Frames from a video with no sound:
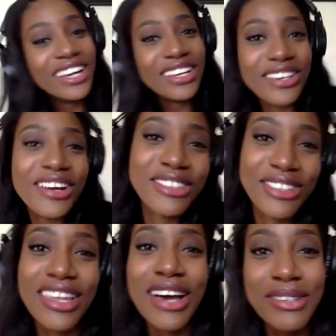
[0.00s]
you know
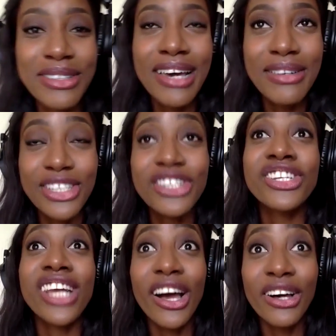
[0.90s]
so that was that was a
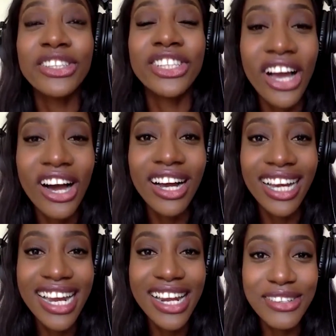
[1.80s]
shell shock
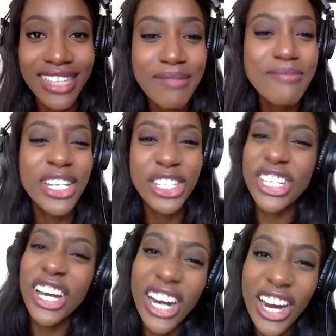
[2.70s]
and i was like much
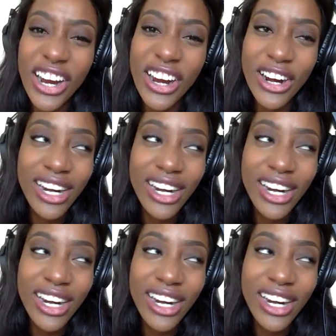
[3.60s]
younger